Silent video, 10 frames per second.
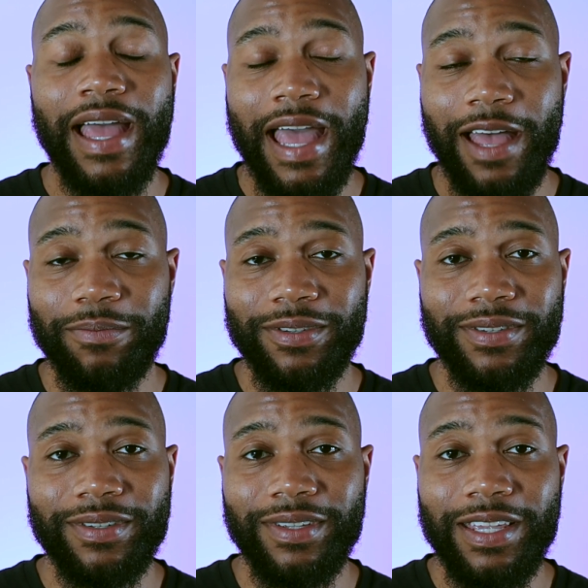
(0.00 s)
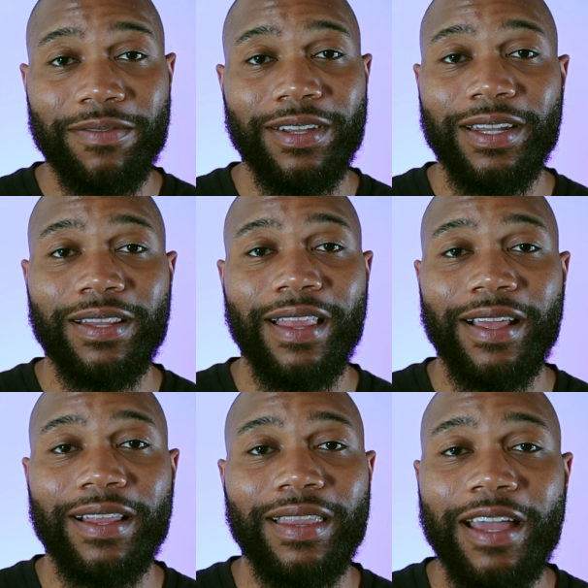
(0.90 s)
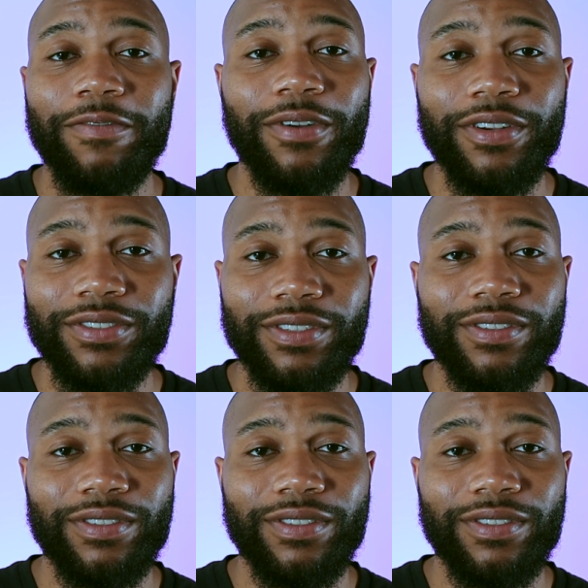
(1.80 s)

apps, even in like a light version.